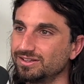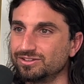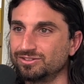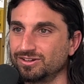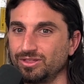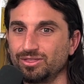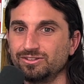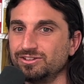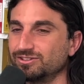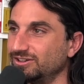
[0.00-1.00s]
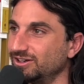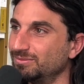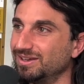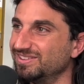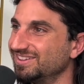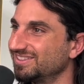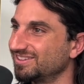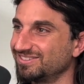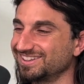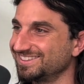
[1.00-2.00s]
The dirty 30s are here, baby.
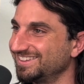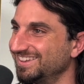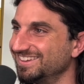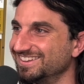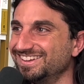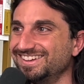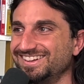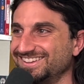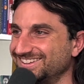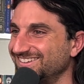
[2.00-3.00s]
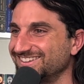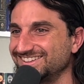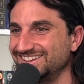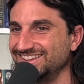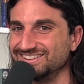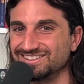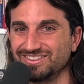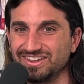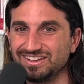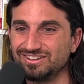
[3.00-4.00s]
Let's fucking get Let's it. Go. Let's fucking get it. So
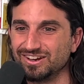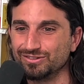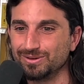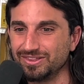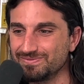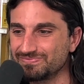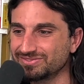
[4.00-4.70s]
thank you, everybody.